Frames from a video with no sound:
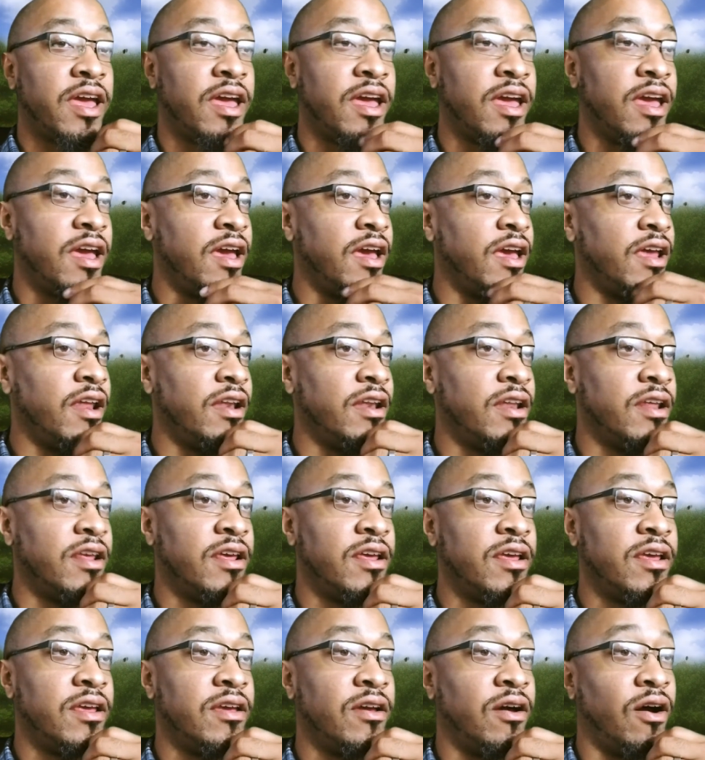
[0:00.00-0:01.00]
And
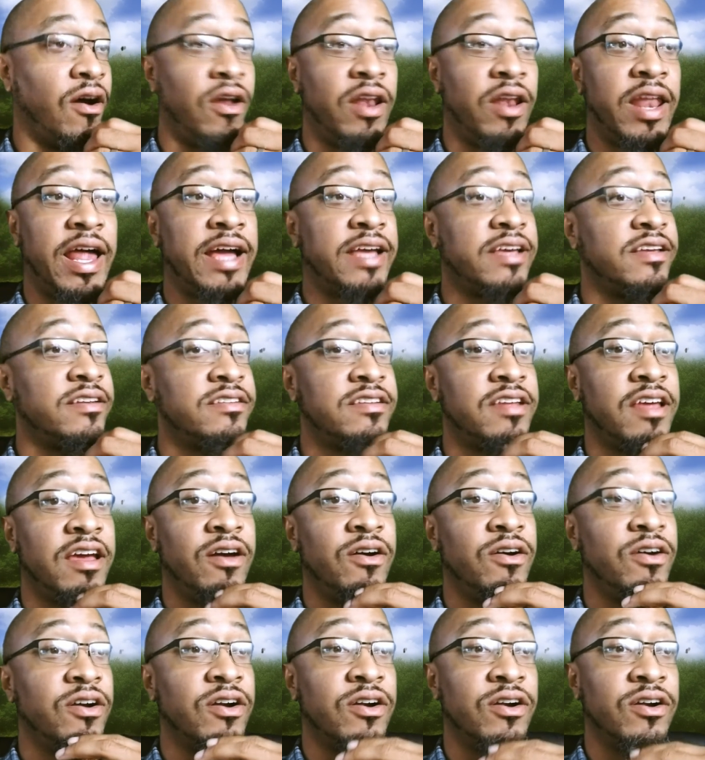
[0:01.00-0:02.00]
all I could tell
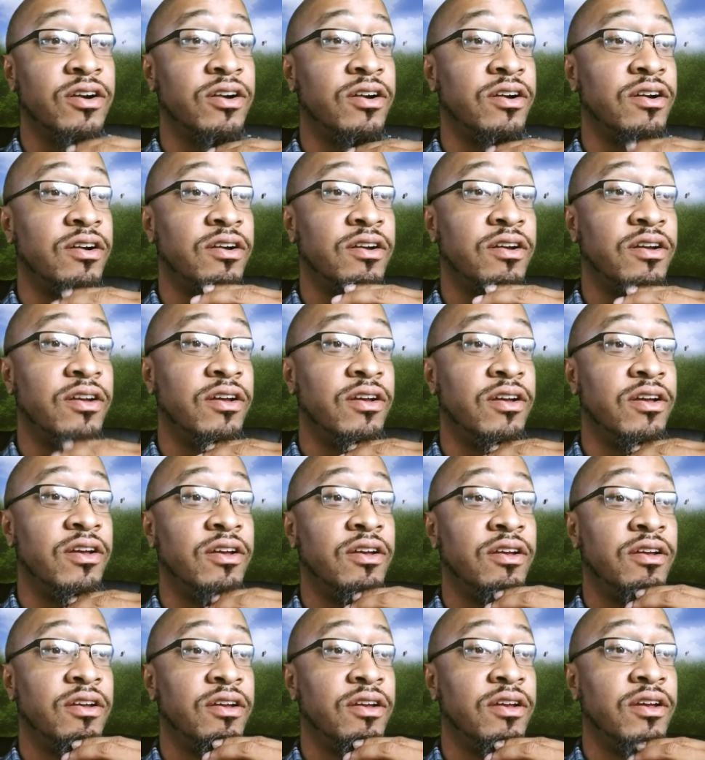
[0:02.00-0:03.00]
her
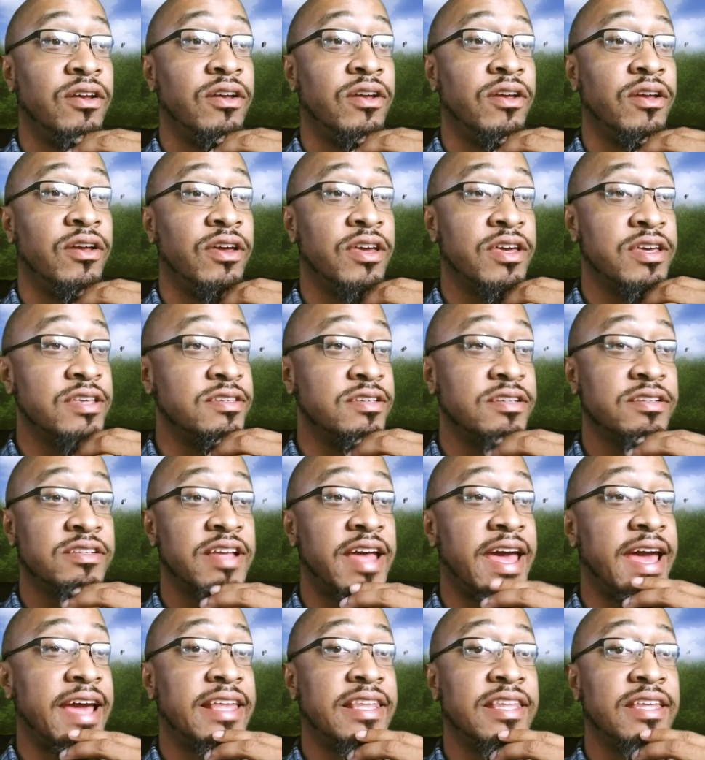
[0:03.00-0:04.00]
is
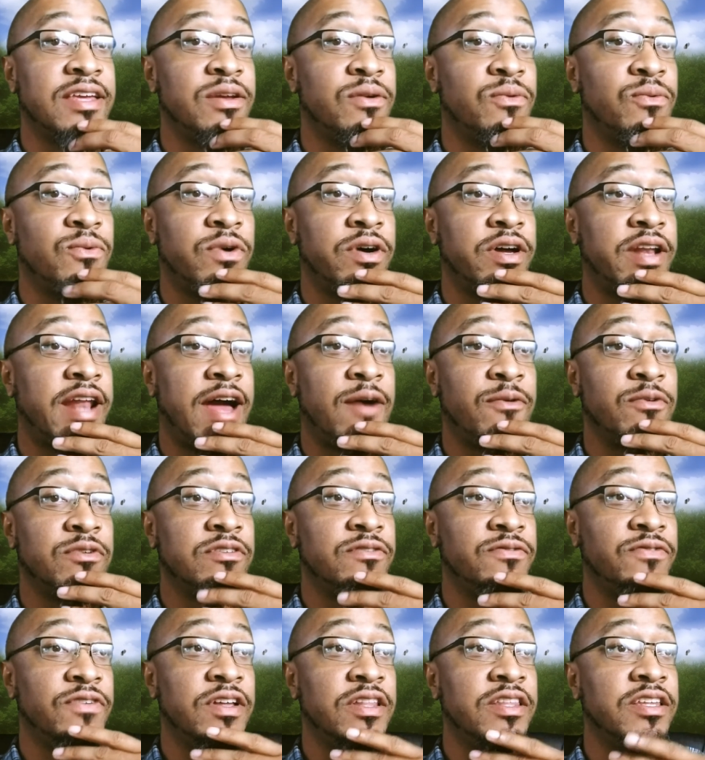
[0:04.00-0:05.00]
exactly what I
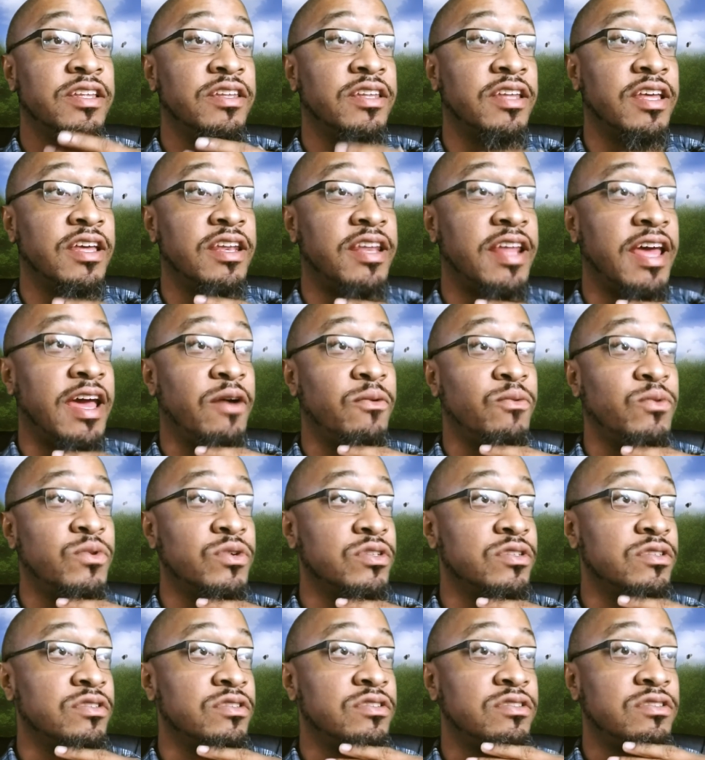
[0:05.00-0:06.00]
was feeling, and that
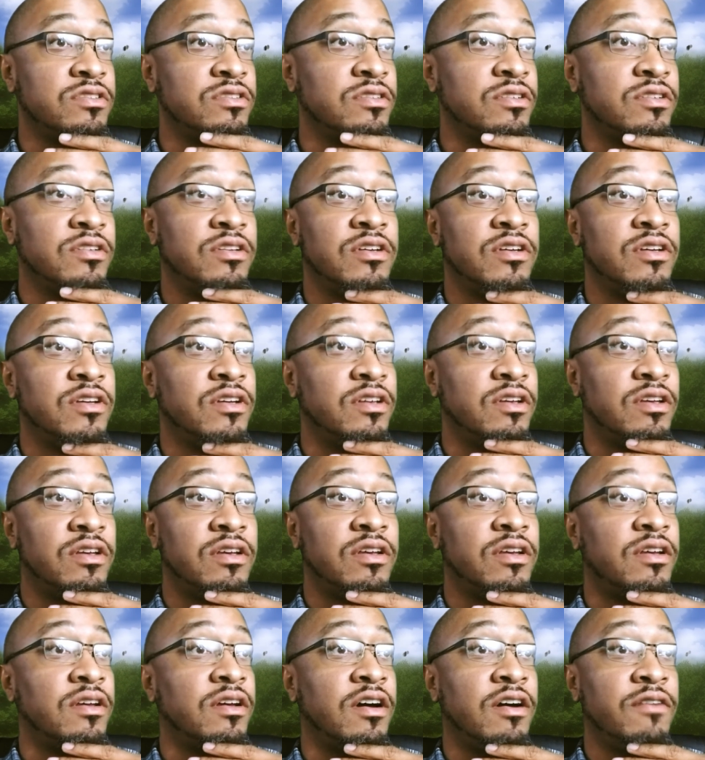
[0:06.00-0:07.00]
was
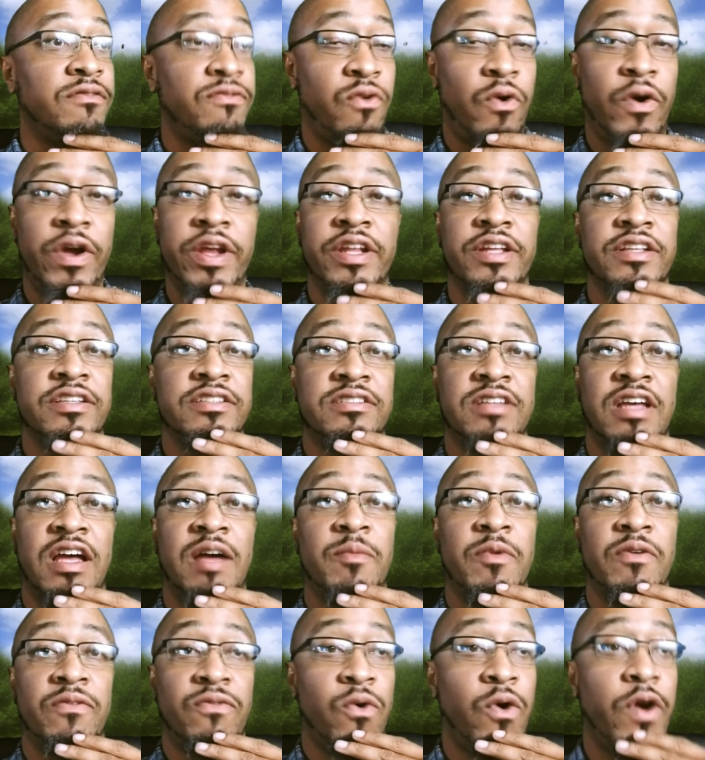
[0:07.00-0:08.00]
avoidance.
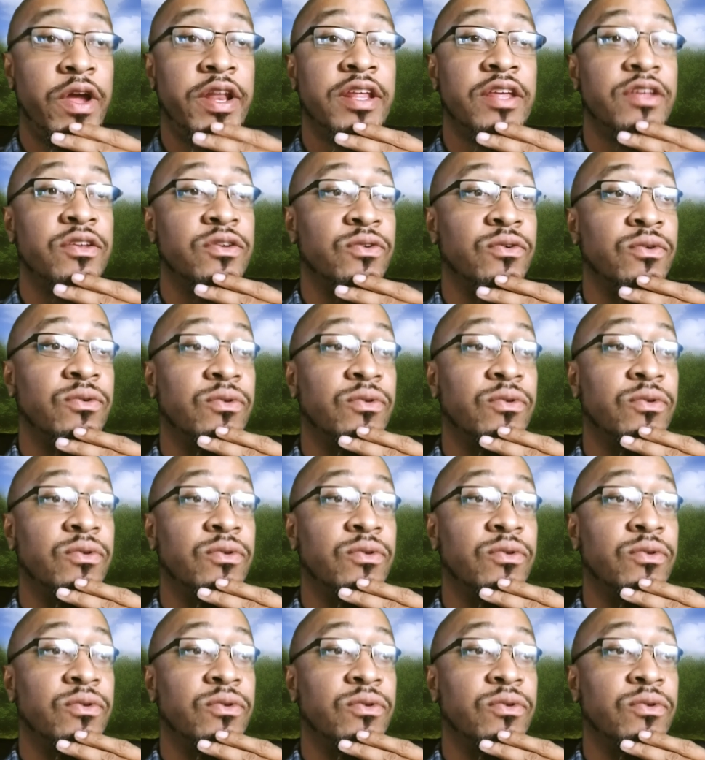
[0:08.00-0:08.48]
I'm avoiding you.